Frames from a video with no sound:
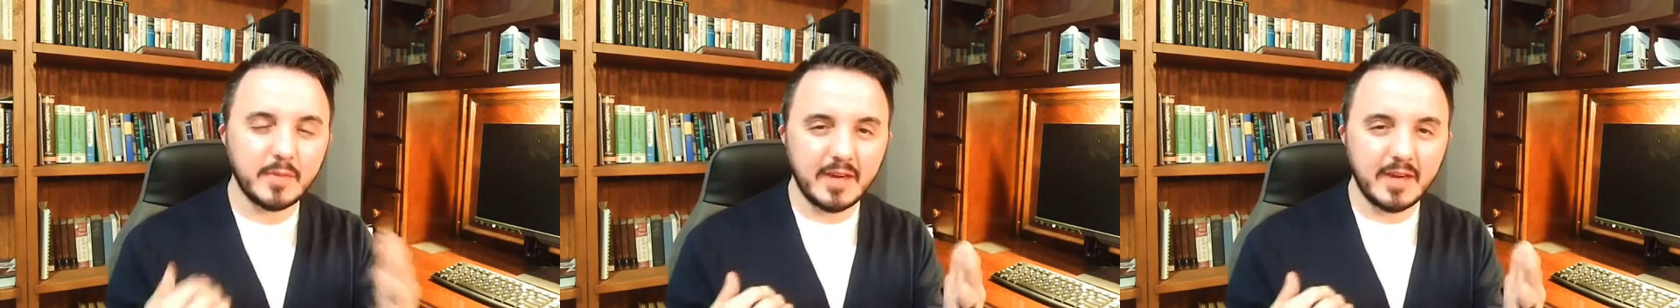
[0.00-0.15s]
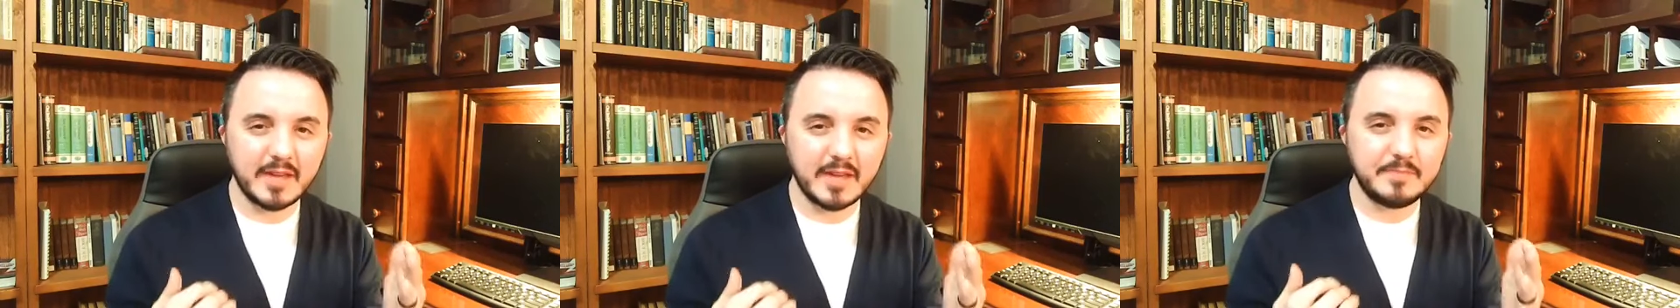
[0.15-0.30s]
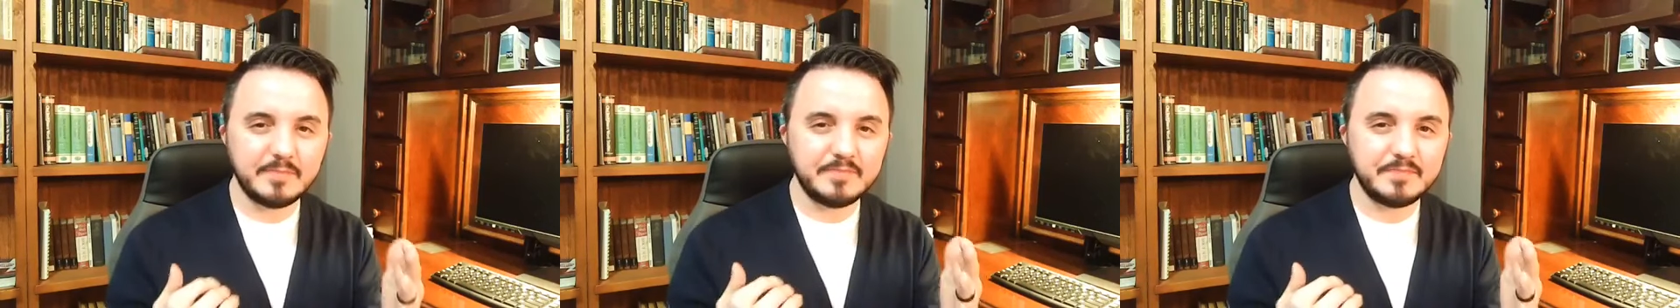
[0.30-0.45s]

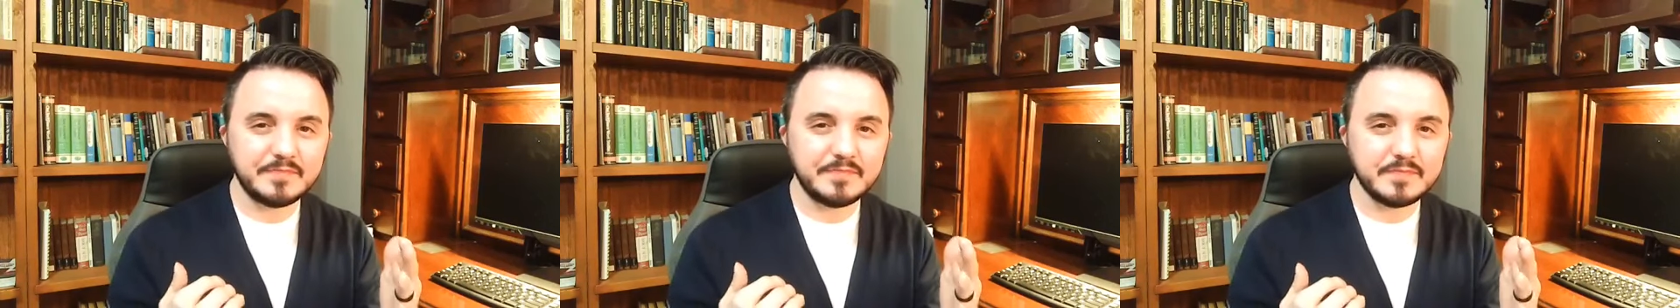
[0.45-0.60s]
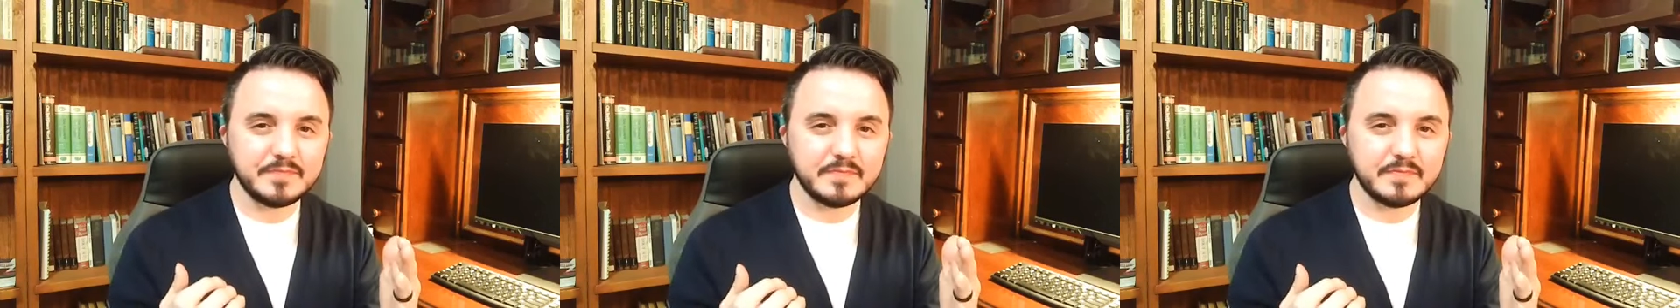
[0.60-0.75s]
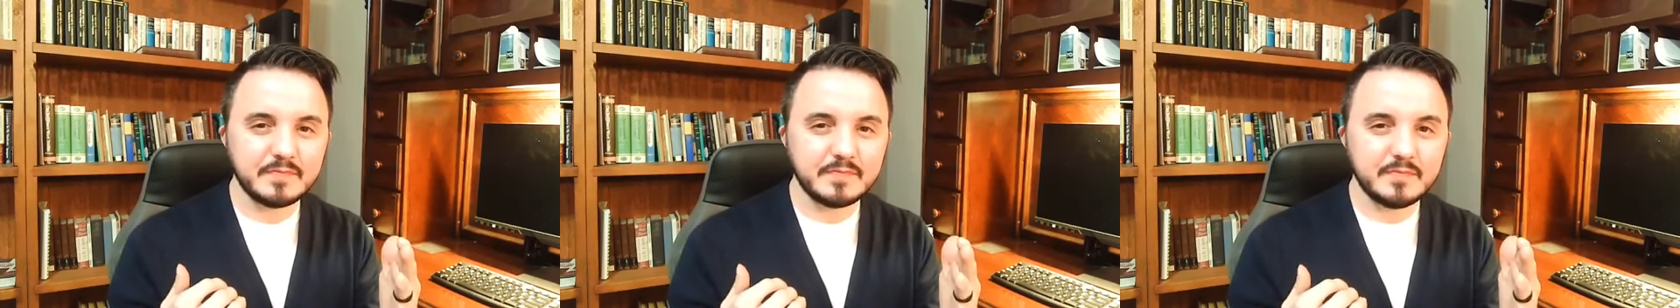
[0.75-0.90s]
God.
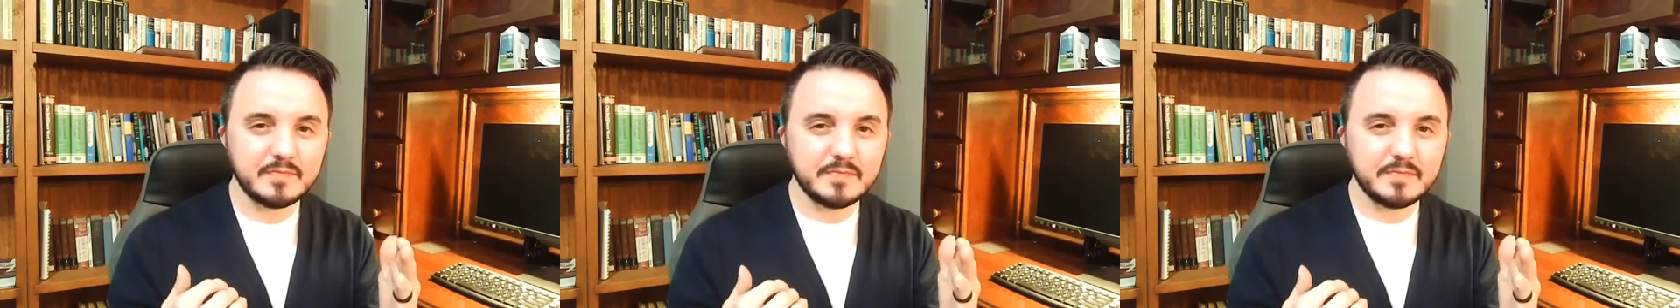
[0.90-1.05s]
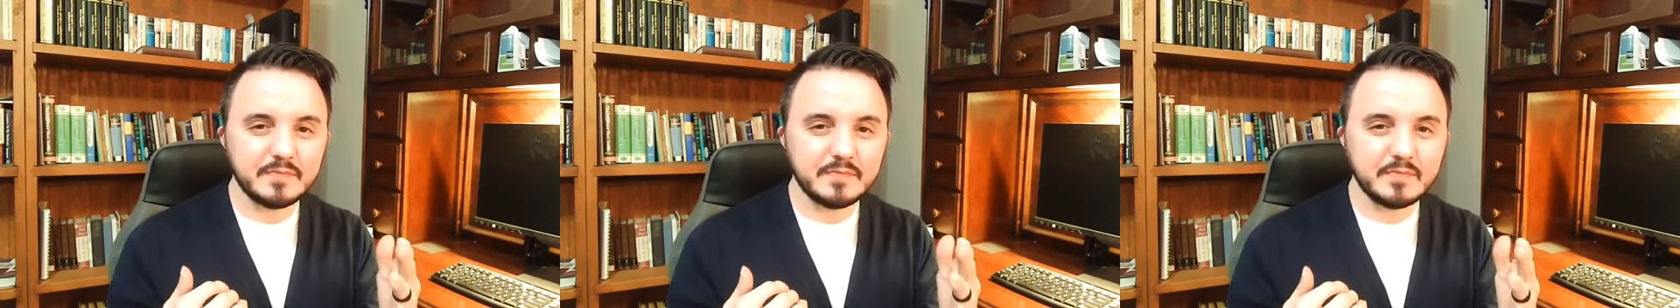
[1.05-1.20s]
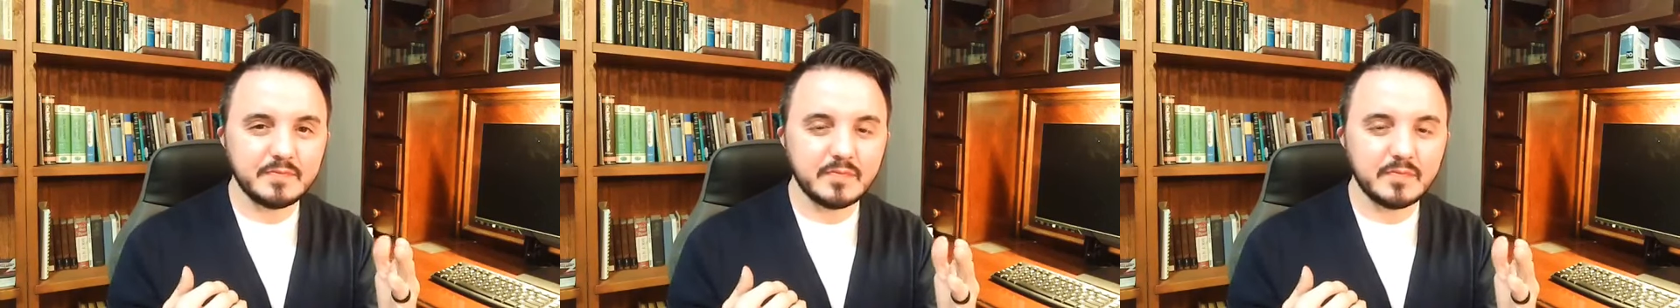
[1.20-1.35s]

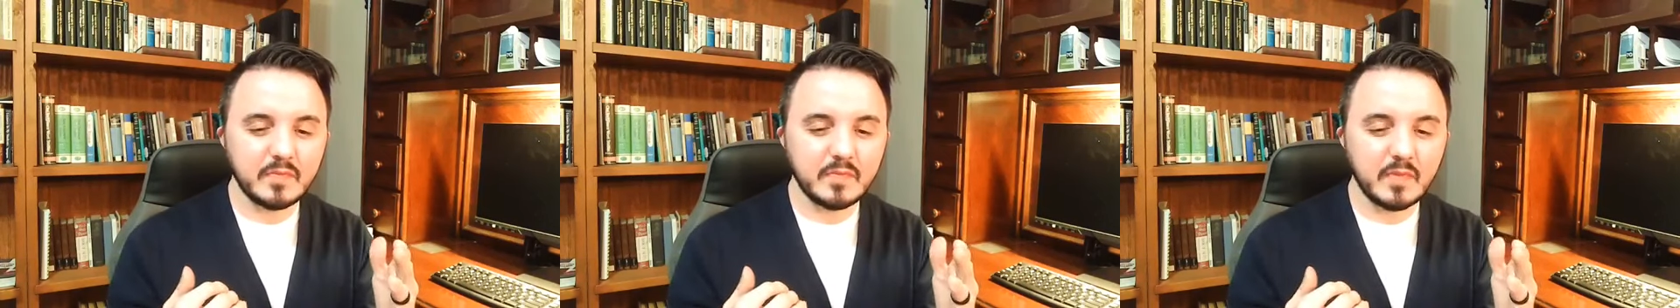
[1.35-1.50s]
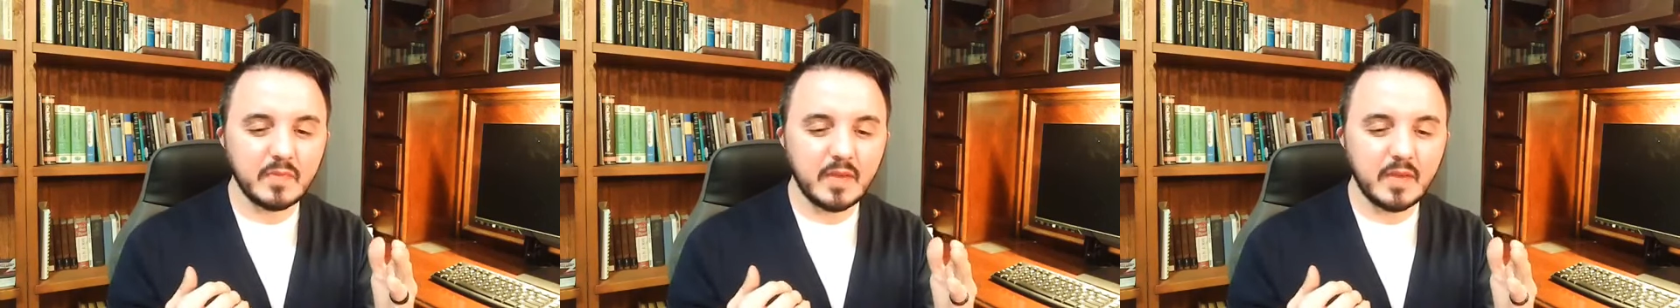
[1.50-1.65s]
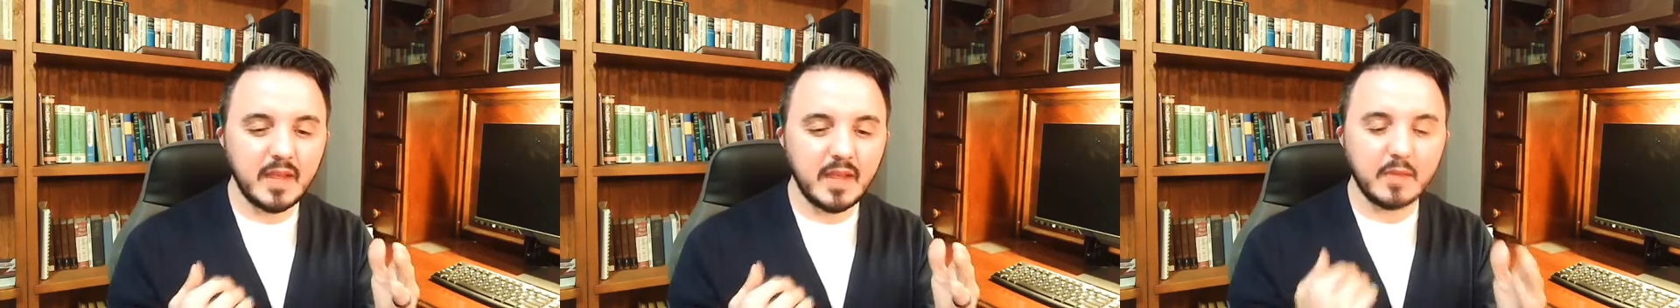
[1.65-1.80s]

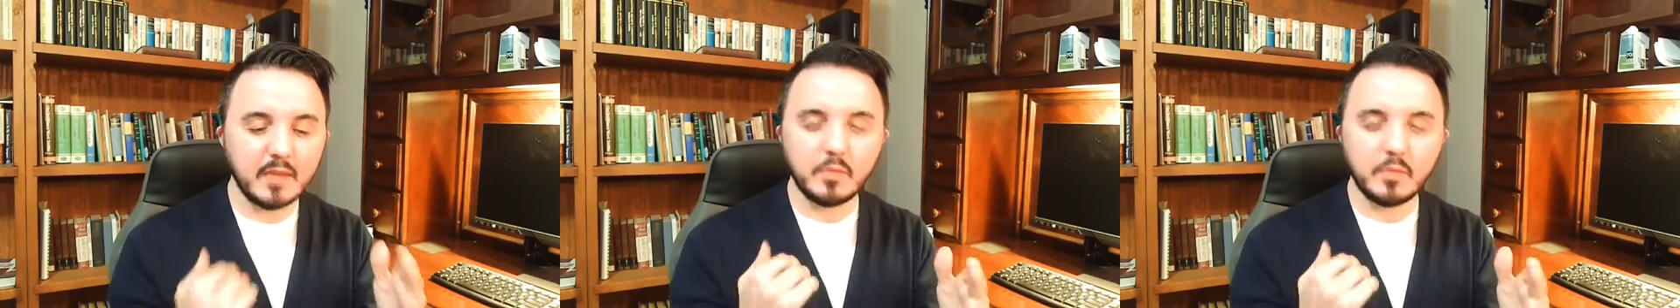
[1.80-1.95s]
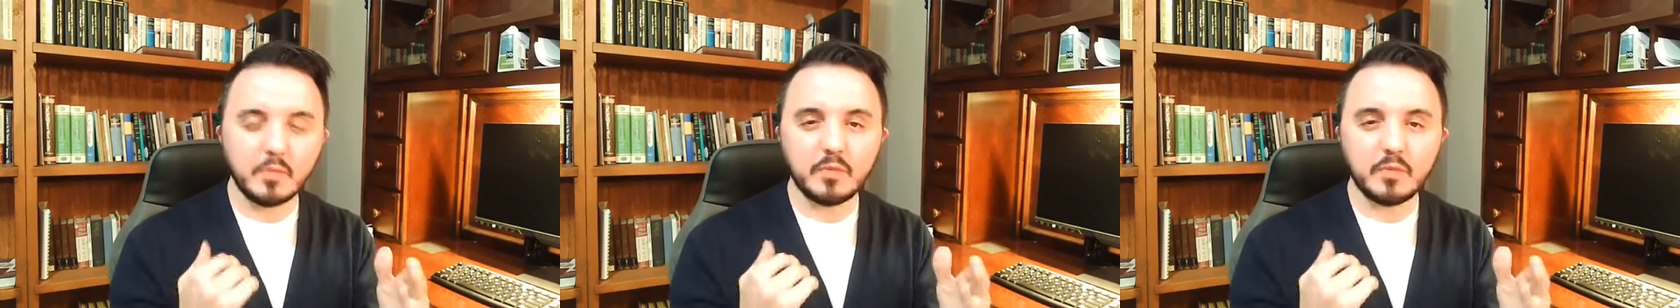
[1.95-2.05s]
And